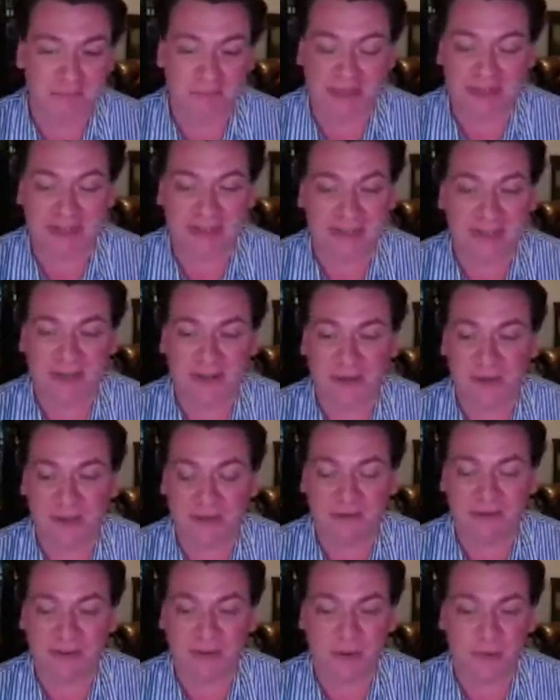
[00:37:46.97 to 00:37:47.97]
But
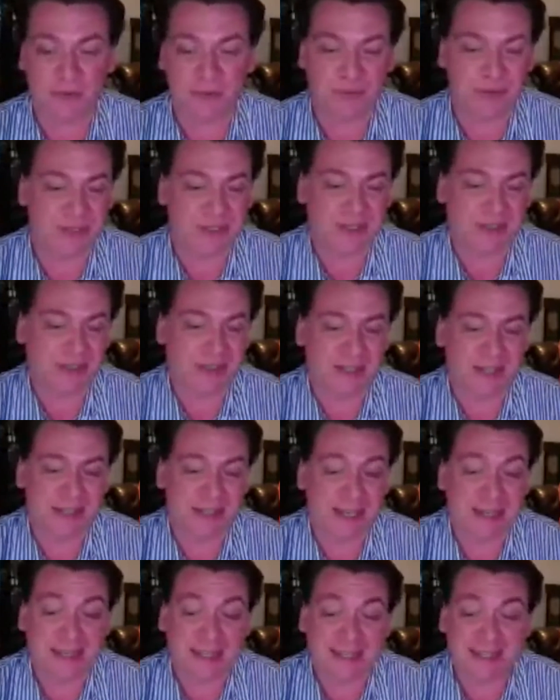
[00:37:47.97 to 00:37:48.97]
the Philip it
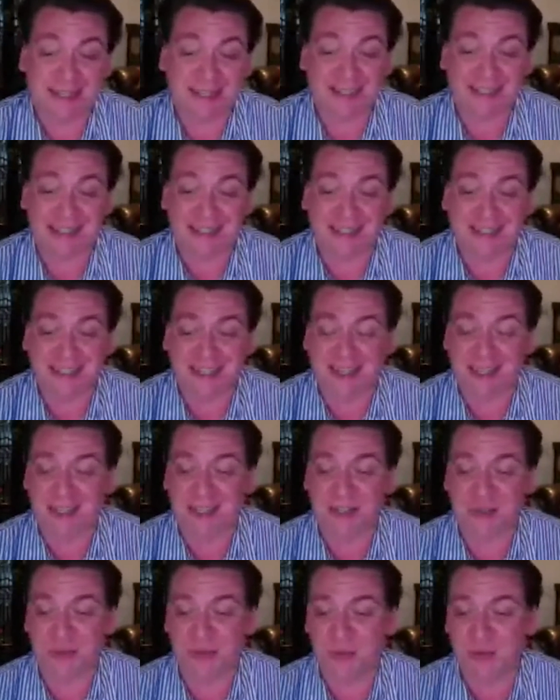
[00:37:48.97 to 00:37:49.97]
says
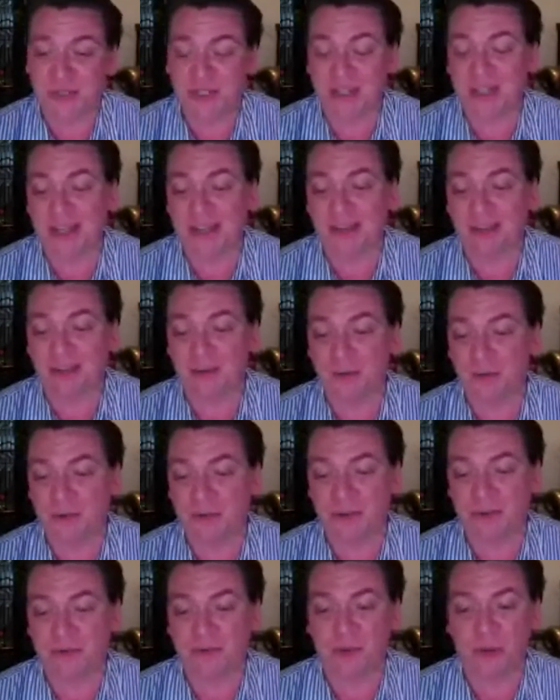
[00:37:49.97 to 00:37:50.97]
1866, so most likely
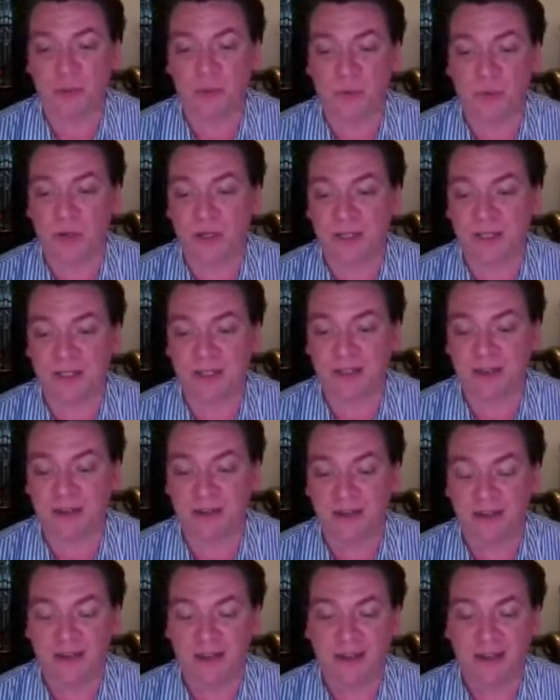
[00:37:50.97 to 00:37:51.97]
whoever the Philip was
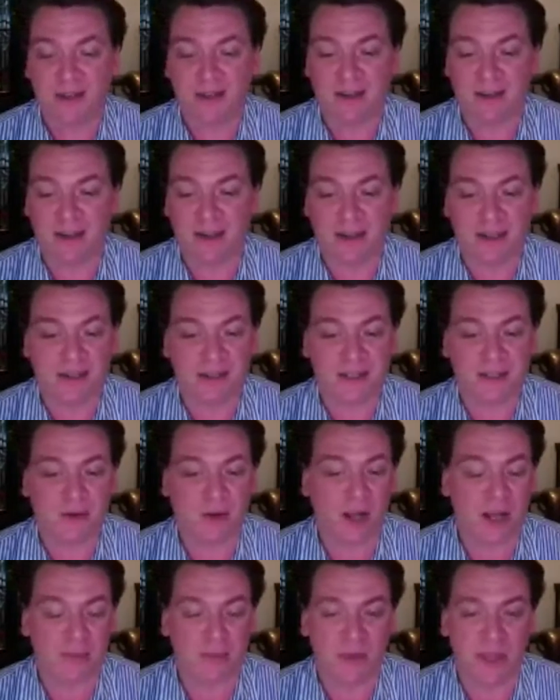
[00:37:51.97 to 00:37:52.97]
that
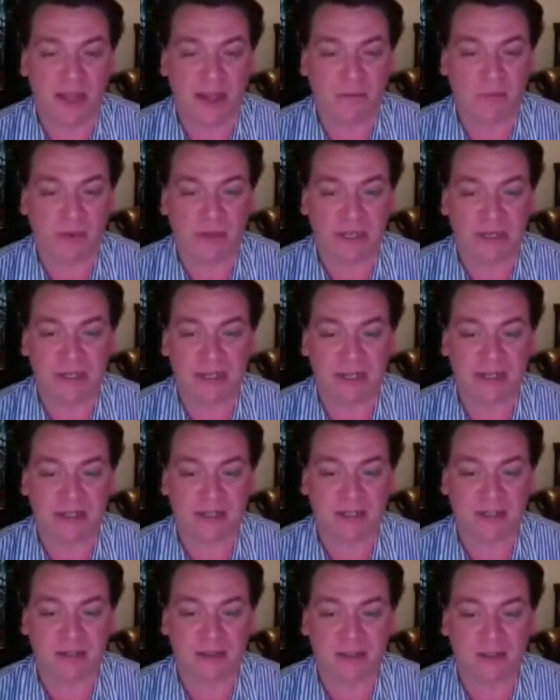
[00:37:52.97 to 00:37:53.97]
inscribed that plain
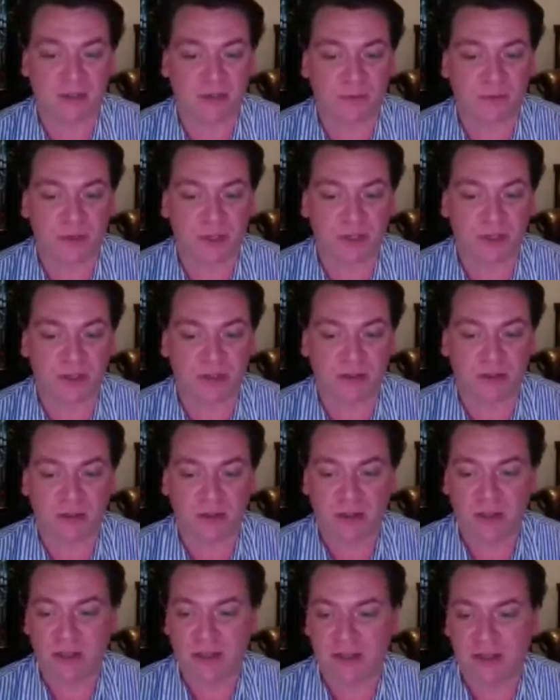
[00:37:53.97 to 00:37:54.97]
text
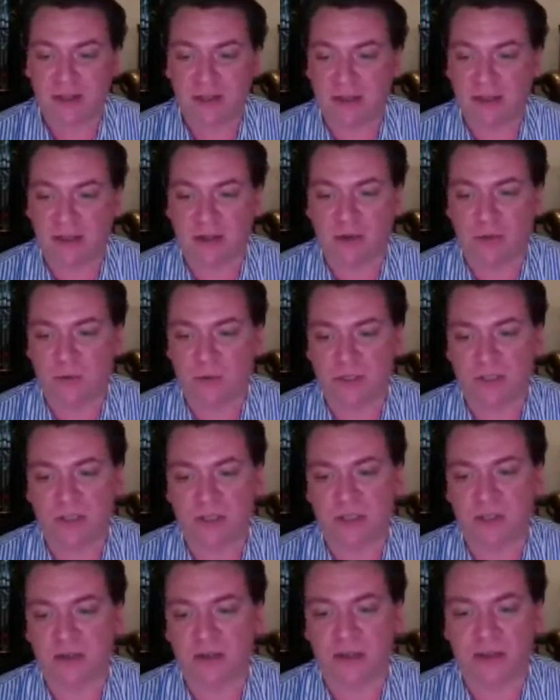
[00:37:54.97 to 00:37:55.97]
inscription, was
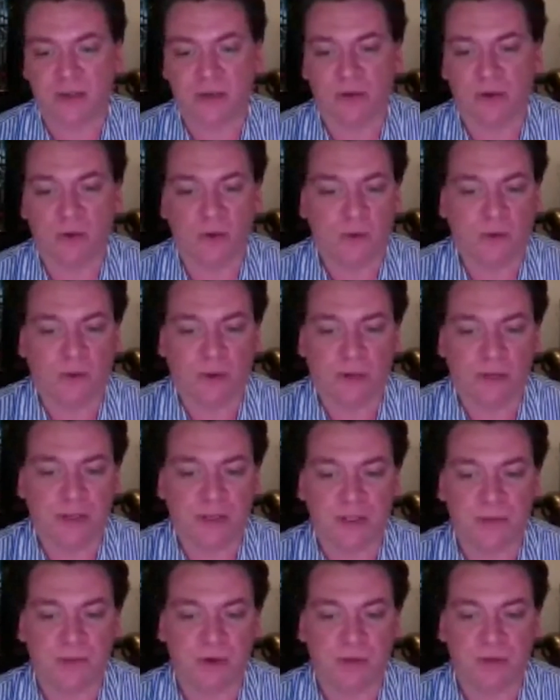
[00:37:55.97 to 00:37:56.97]
just another owner. He
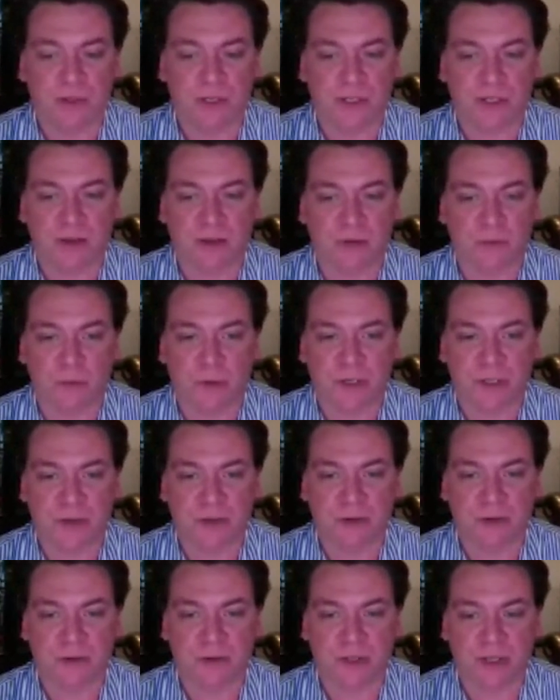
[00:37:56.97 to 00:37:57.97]
was probably just another
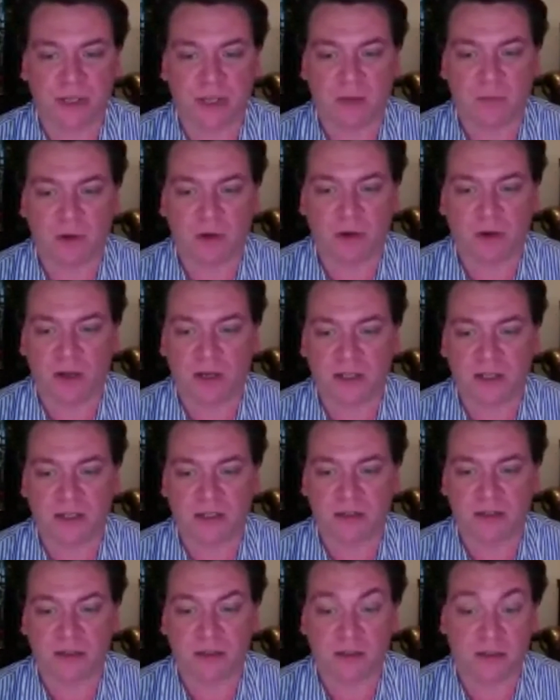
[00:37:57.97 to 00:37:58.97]
researcher that came across
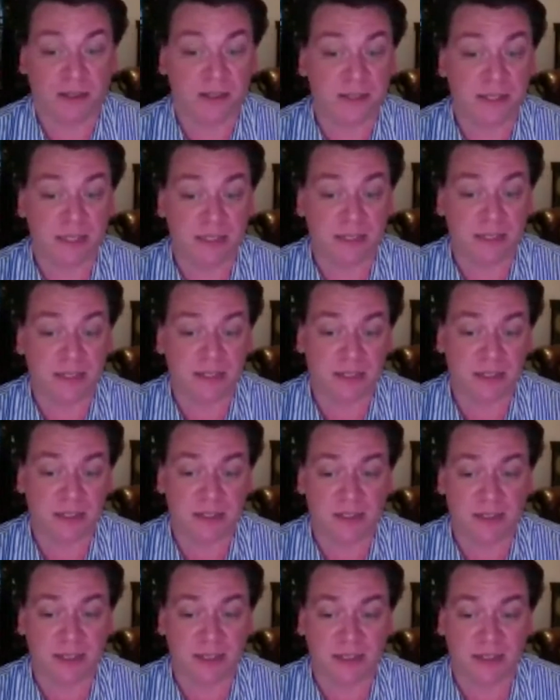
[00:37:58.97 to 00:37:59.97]
it in
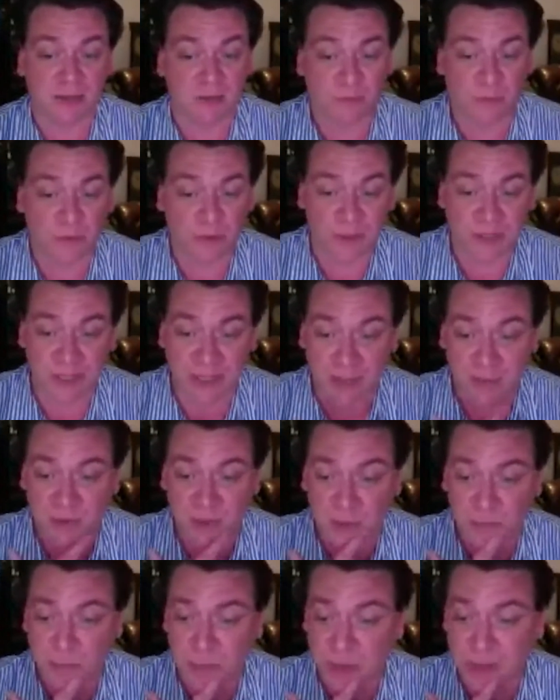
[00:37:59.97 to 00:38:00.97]
1866 and wrote his name
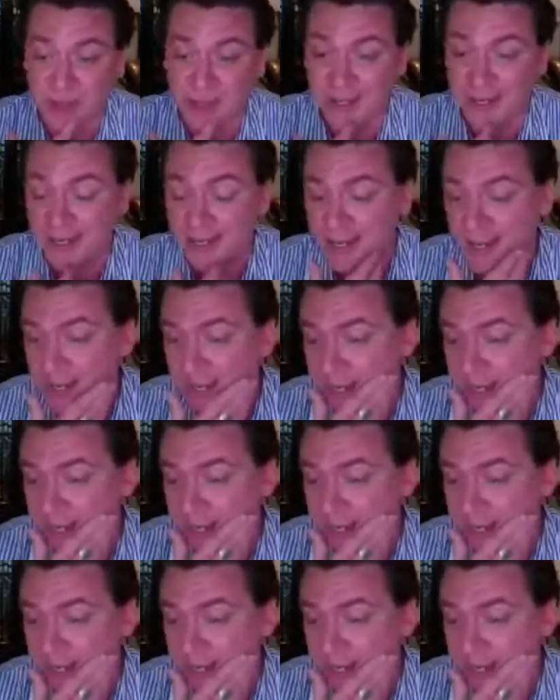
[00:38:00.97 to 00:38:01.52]
in the book.